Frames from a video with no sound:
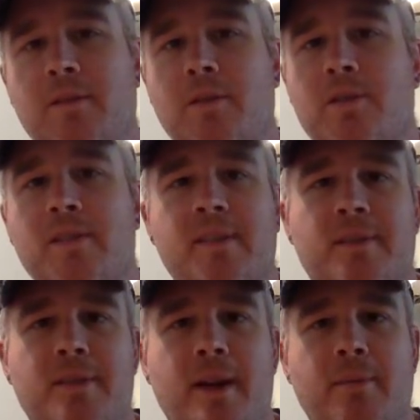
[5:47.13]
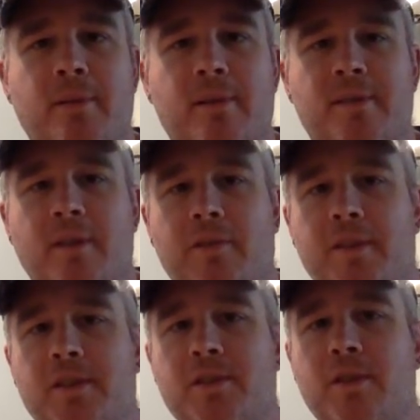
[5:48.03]
You could just set the timer yourself.
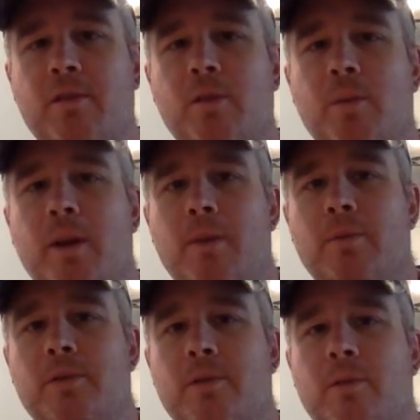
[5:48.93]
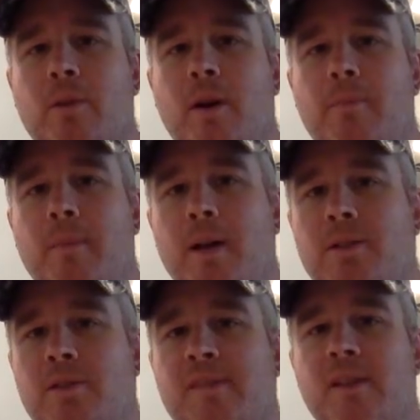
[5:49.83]
That's generally what I will do. Um, I
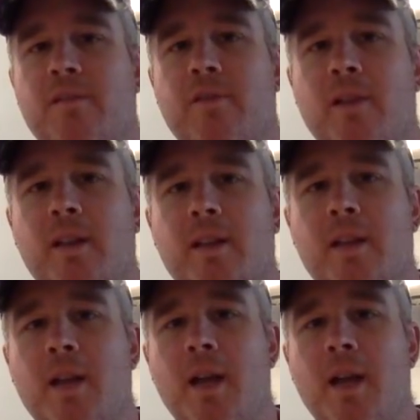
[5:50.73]
just set it for like